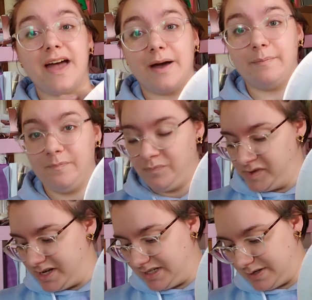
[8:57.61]
them,
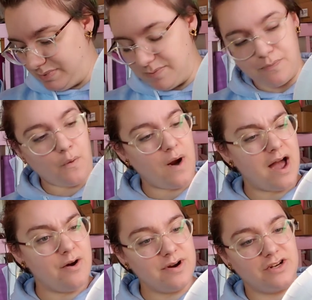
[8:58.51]
to be
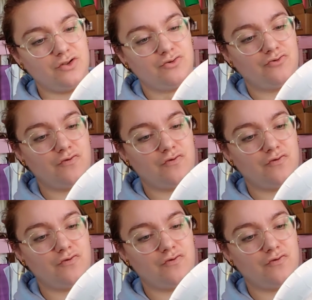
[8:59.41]
proud and to